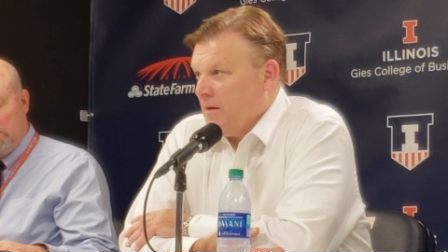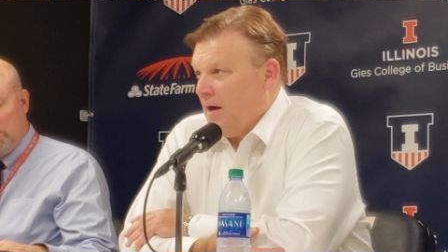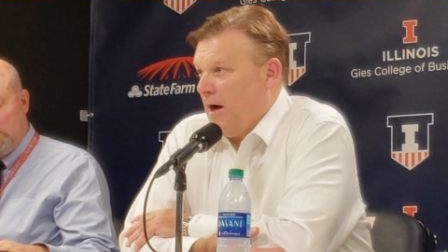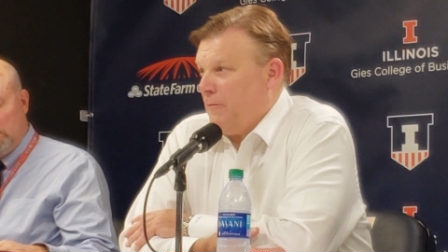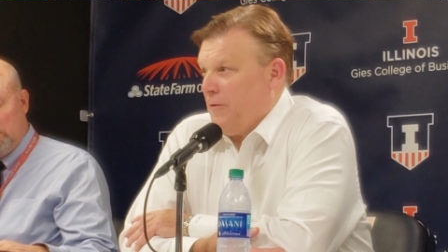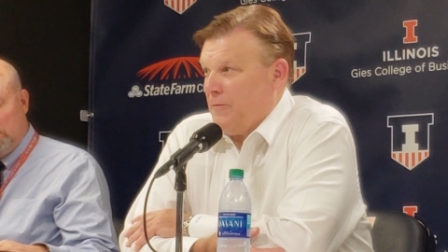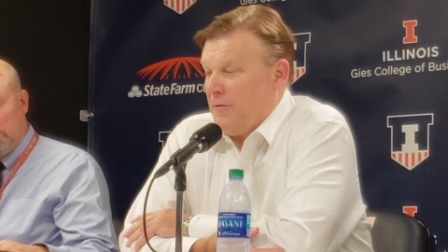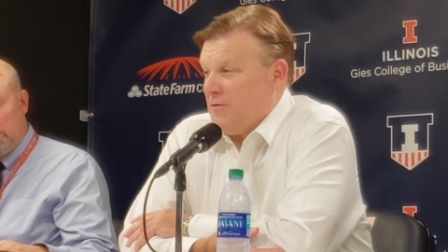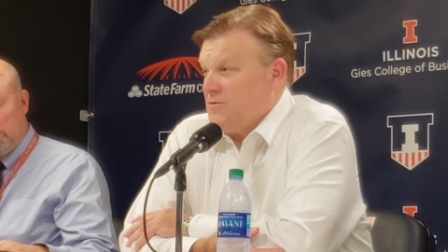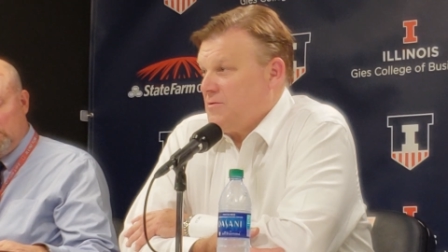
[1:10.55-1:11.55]
for the
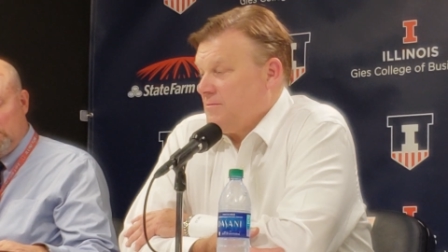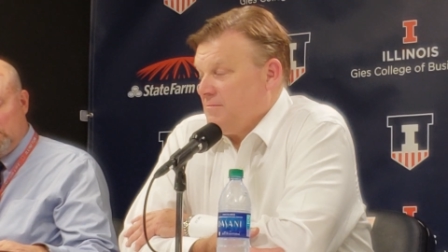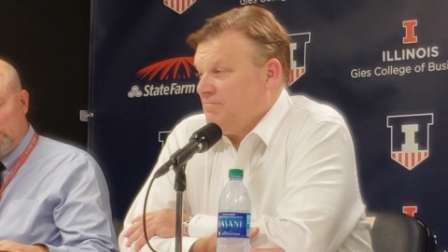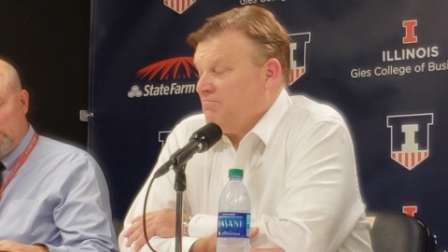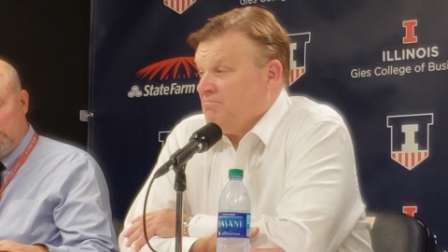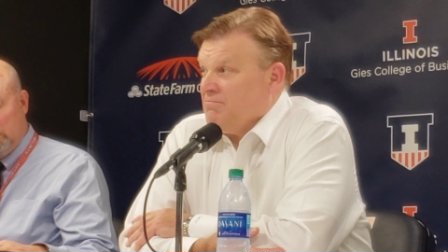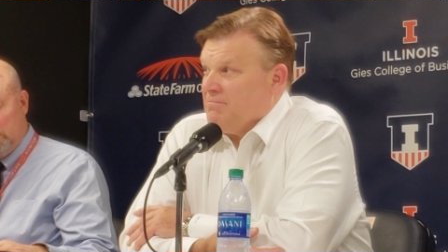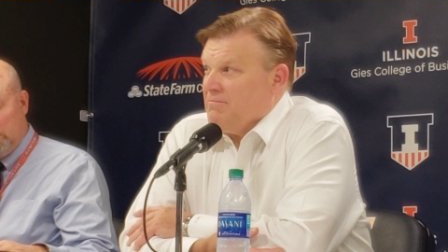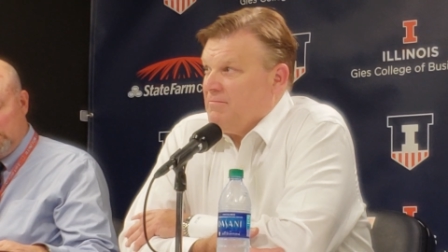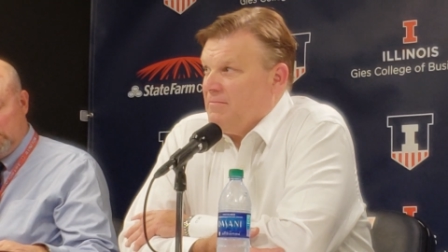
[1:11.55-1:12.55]
first
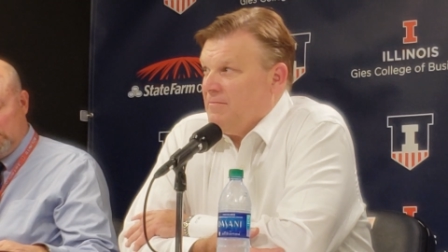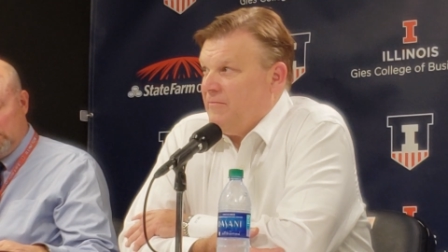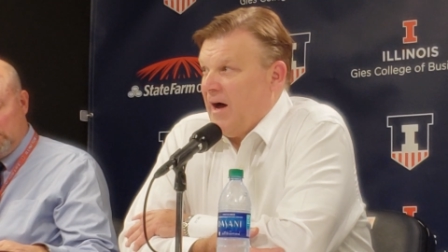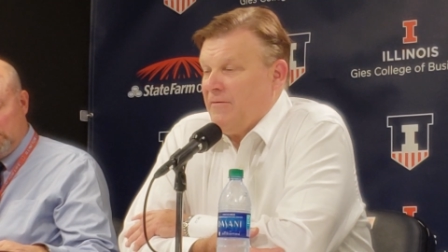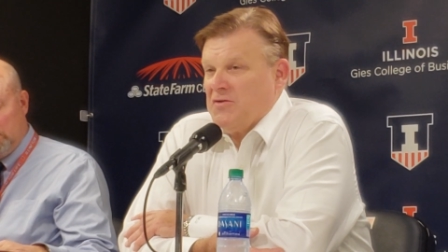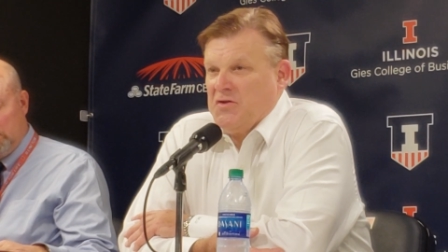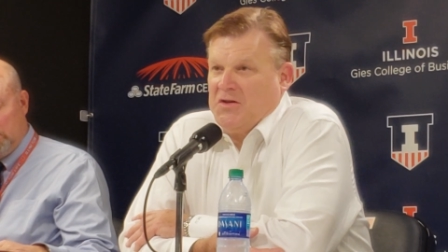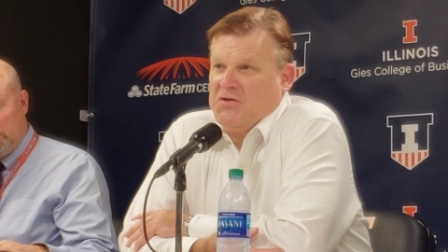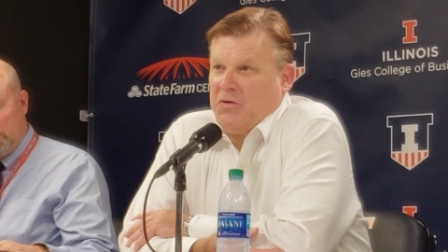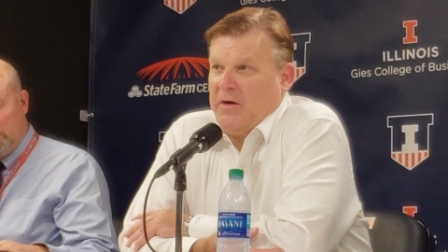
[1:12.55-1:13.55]
five or
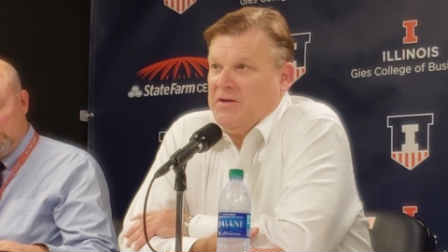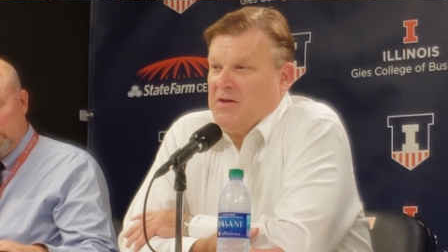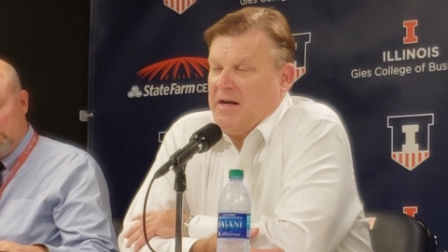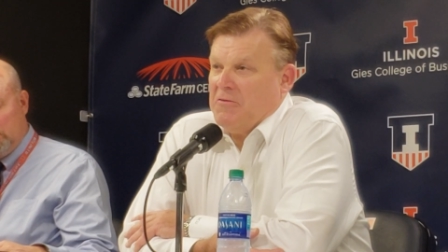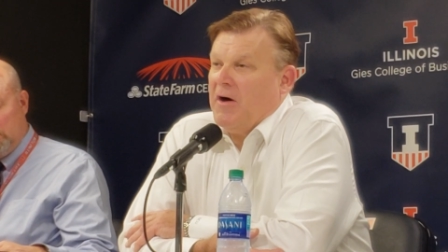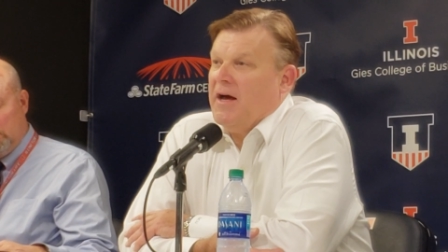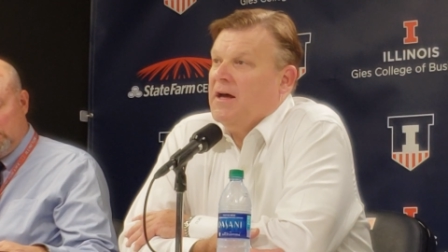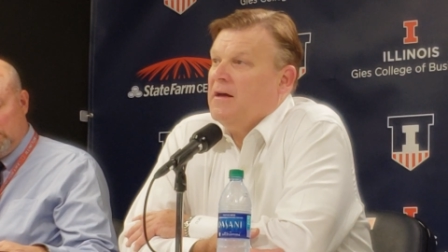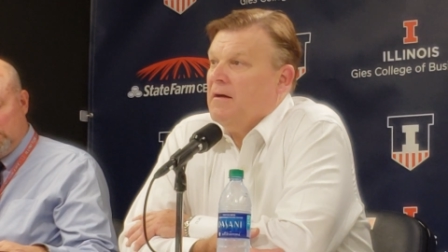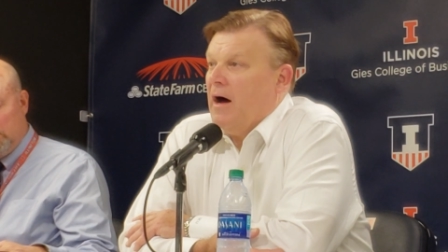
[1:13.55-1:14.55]
six threes anyway.